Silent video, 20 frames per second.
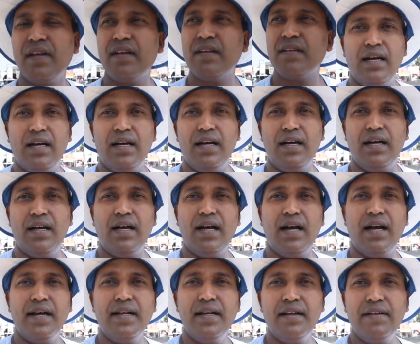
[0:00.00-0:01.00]
Uh,
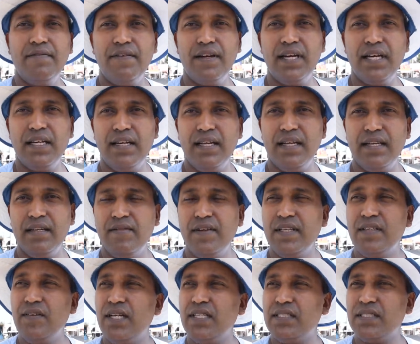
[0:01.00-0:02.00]
identified
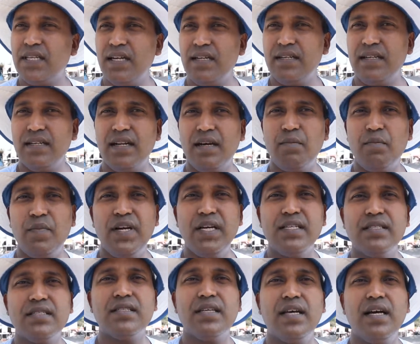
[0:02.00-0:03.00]
individual skeleton number
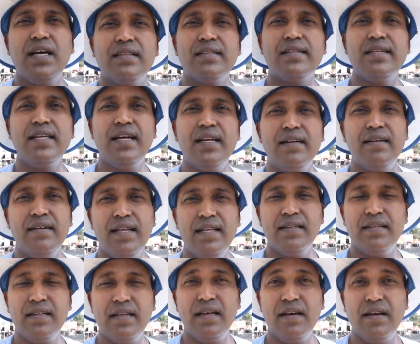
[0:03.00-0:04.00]
is uh,
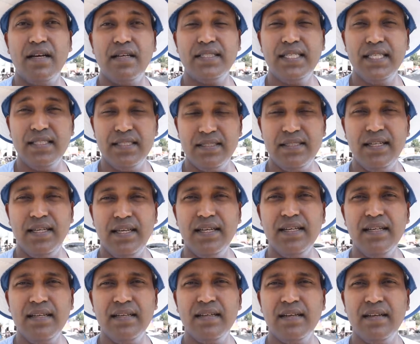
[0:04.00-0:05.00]

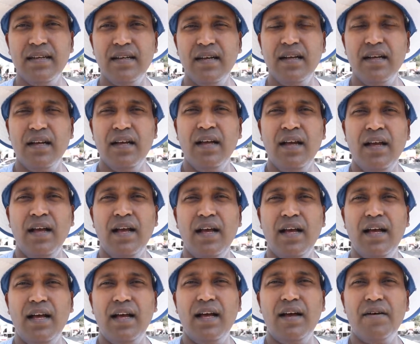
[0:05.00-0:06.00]
316. Uh,
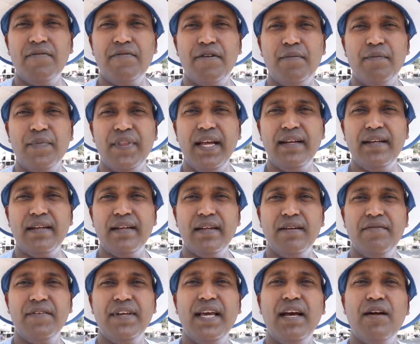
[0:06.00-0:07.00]
uh, from that
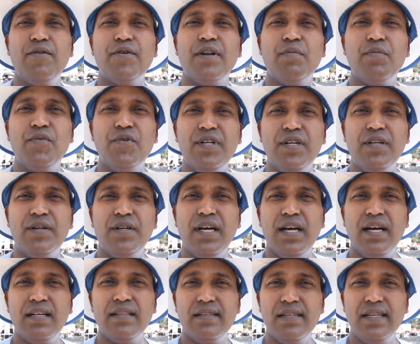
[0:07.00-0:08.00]
uh, we have removed
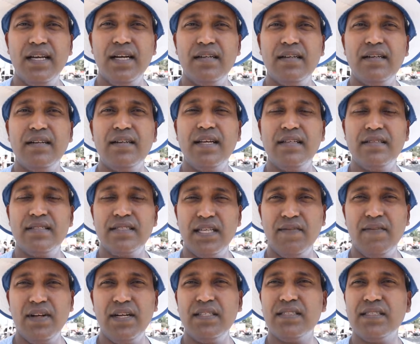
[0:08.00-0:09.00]

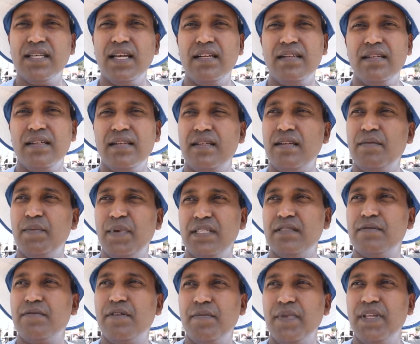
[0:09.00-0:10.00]
307 skeleton
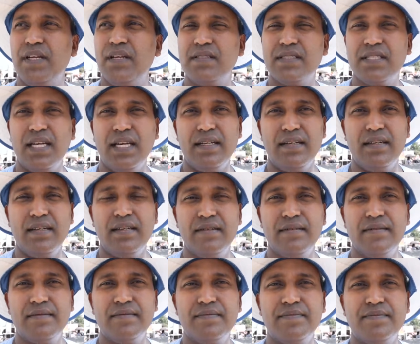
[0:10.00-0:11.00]
remains from the site.
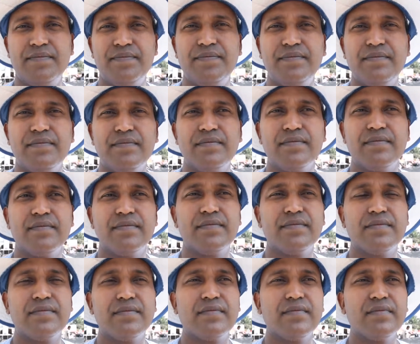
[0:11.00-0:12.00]
So how
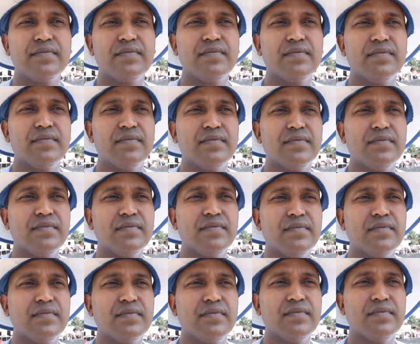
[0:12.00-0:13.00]
was
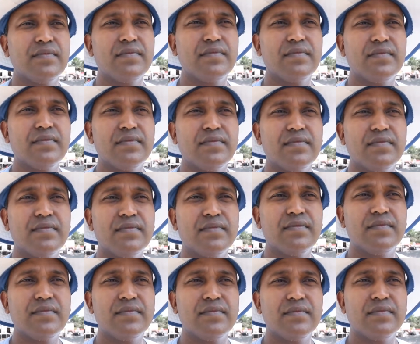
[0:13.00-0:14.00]
our
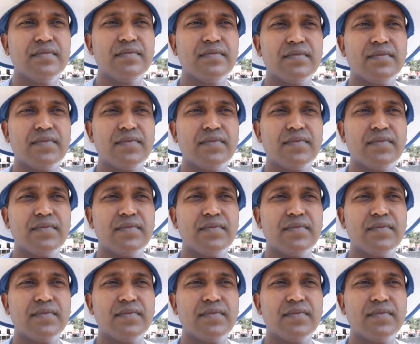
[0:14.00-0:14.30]
reports?